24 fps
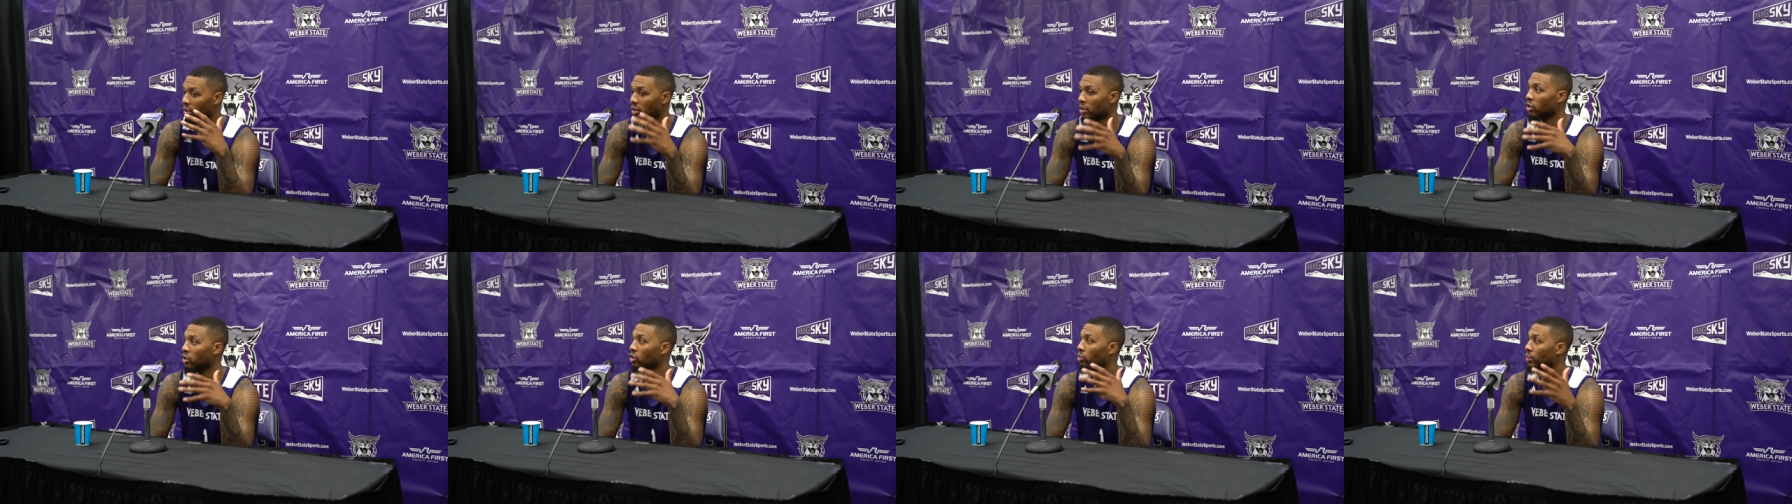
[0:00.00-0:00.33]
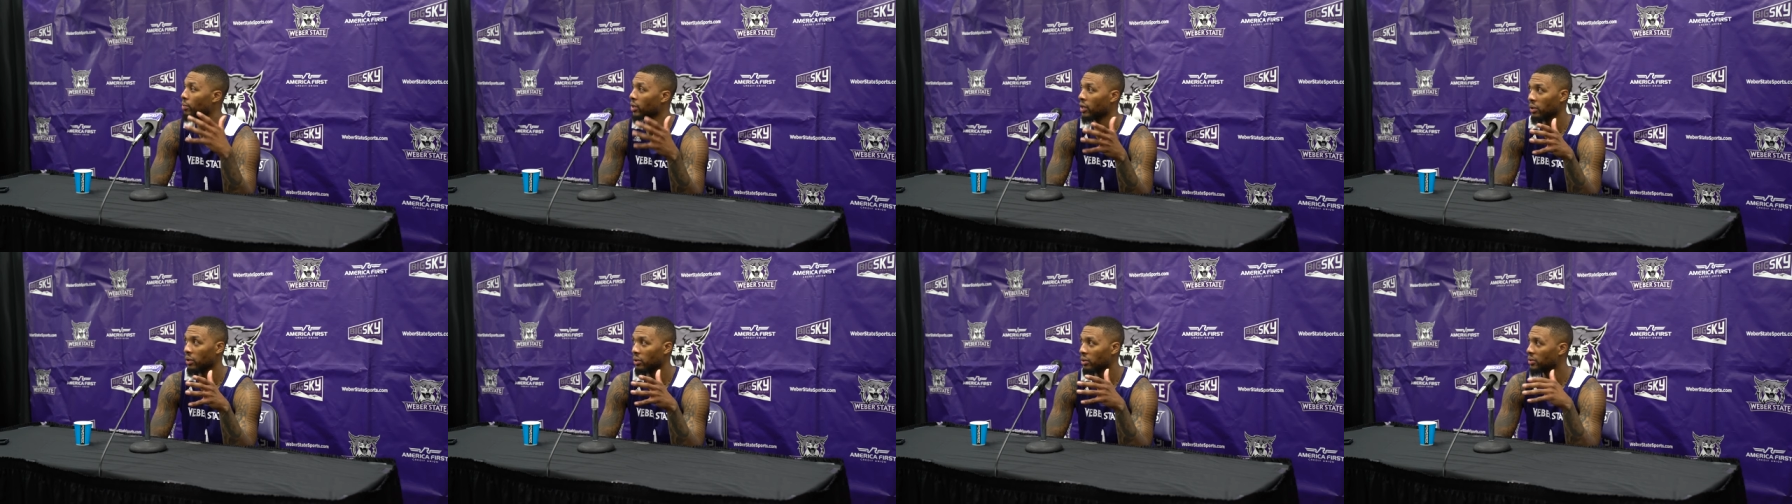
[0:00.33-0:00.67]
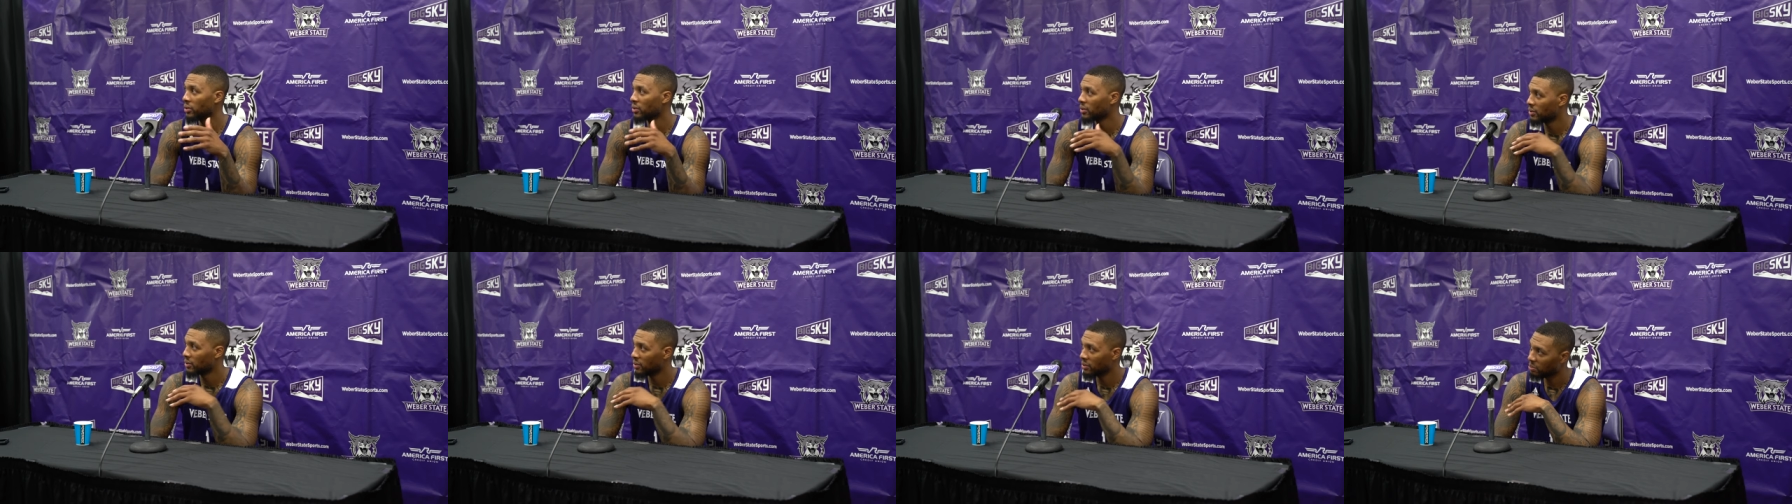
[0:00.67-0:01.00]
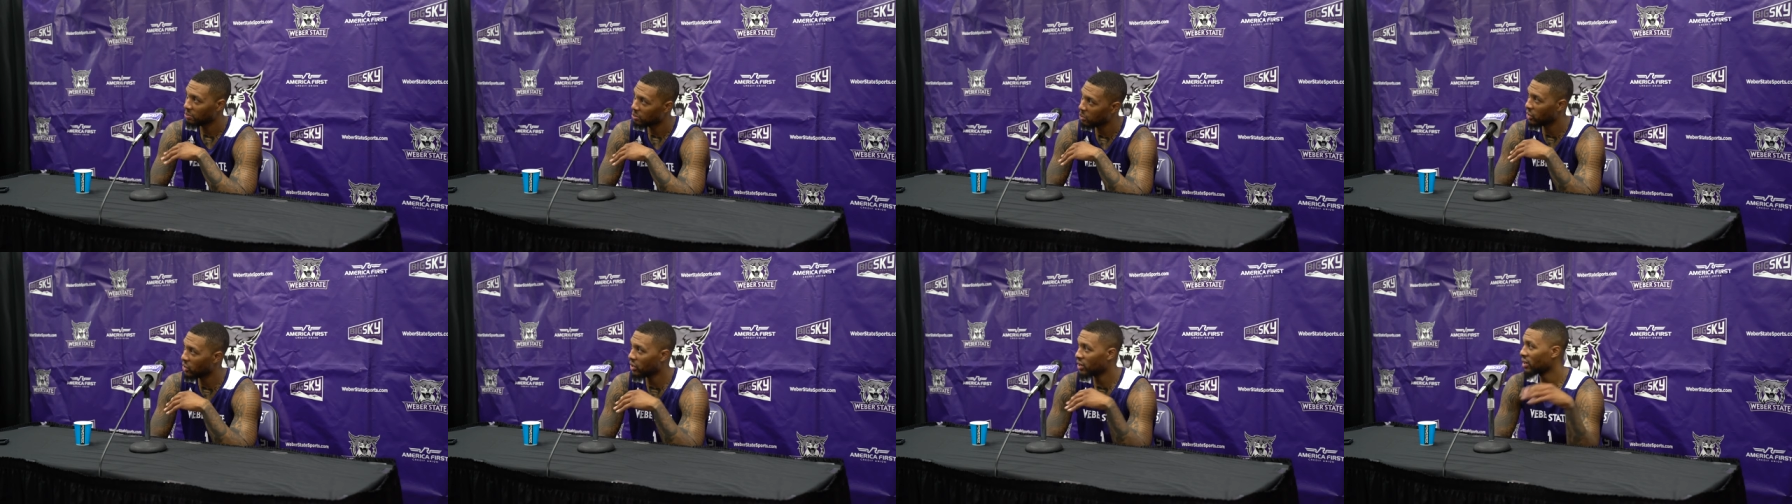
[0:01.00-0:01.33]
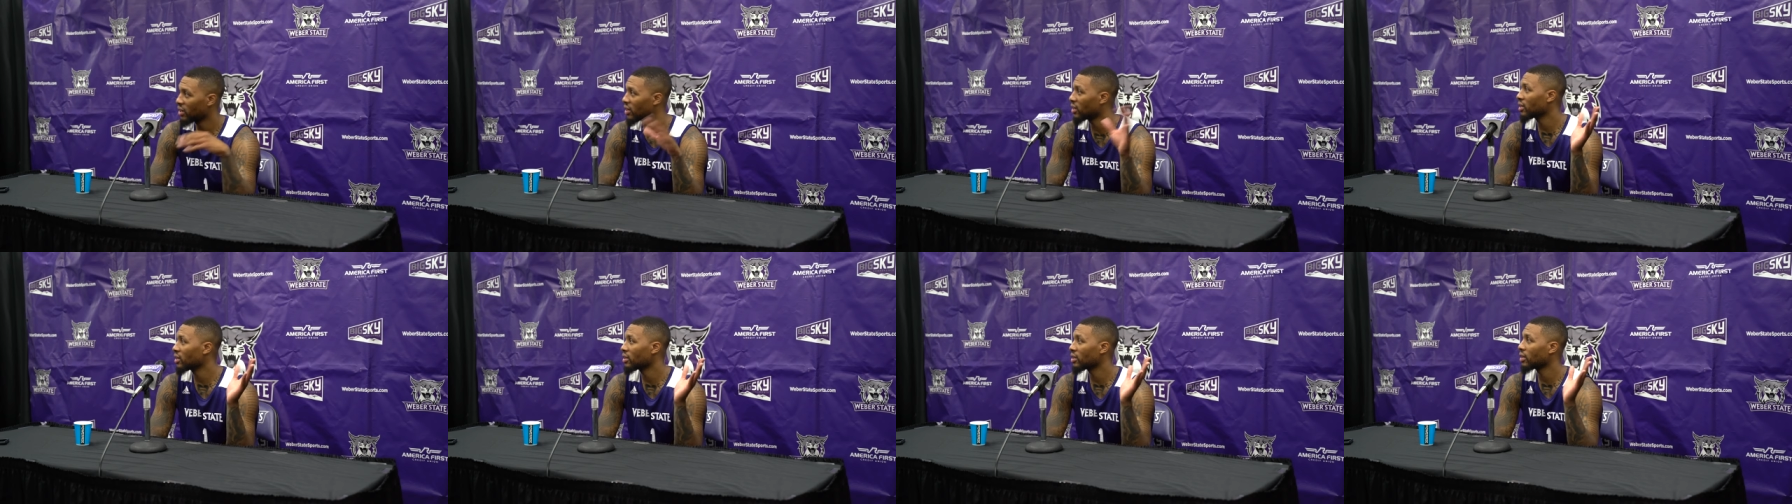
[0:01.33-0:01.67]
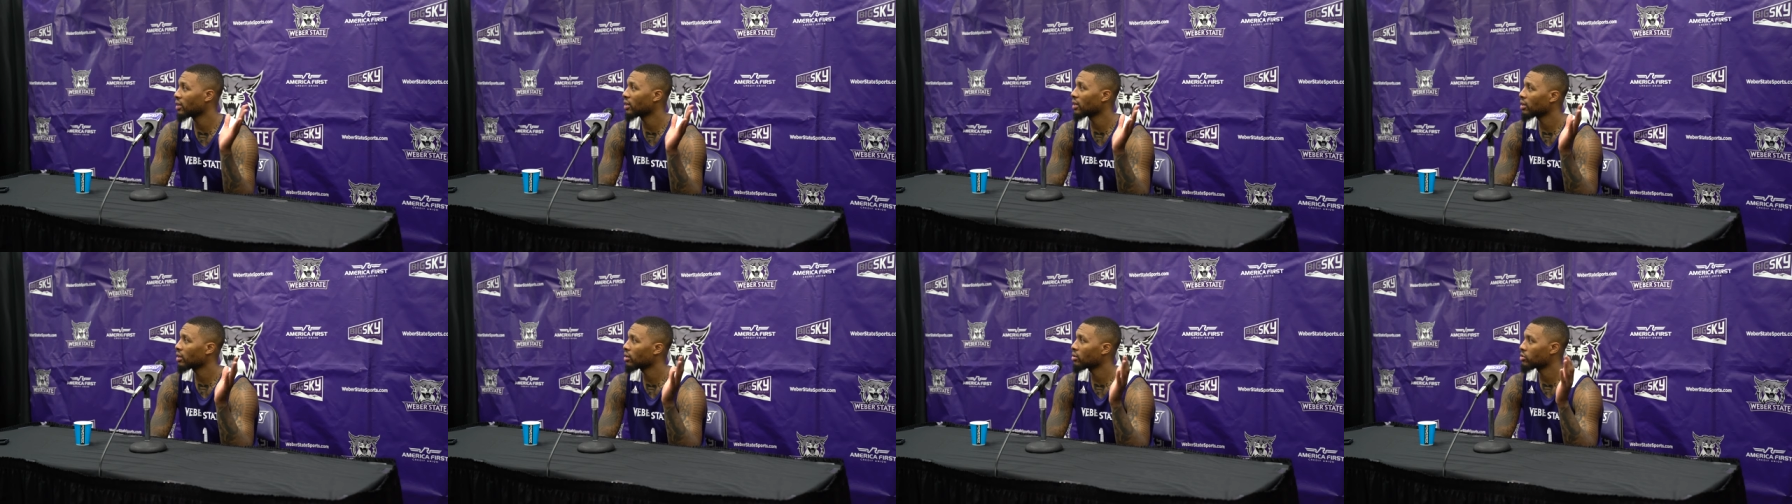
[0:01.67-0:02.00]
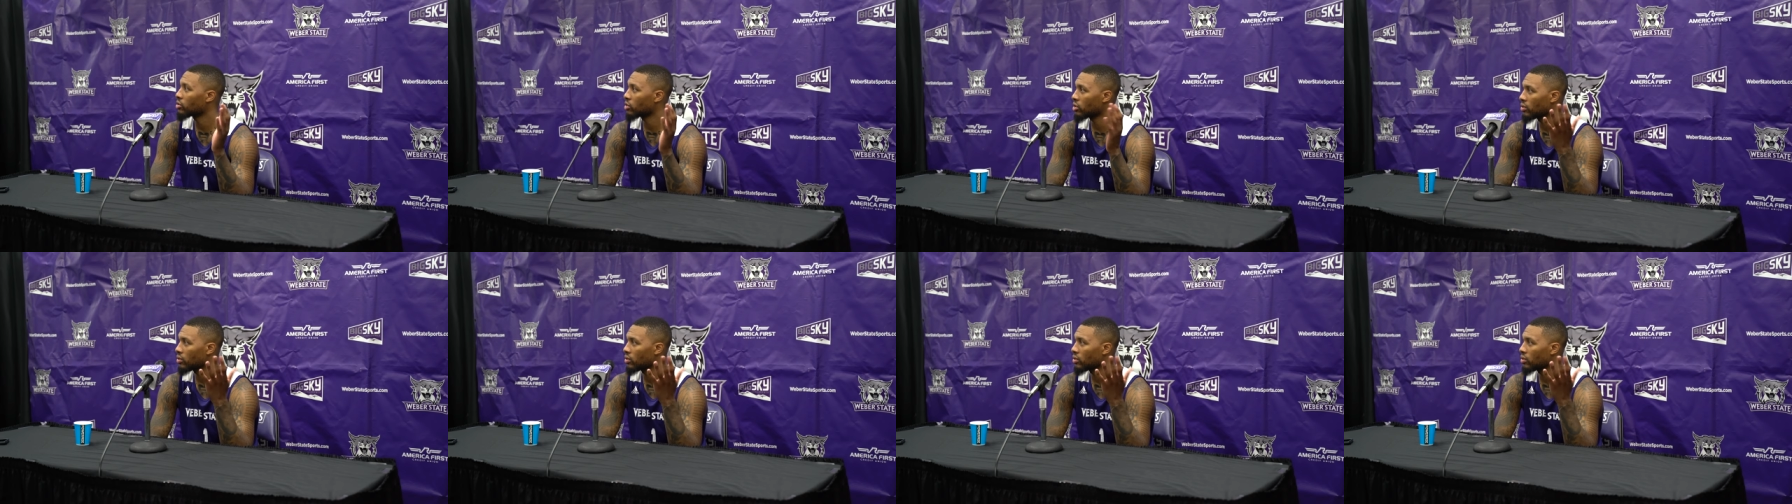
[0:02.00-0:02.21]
a gold medal more than anything else.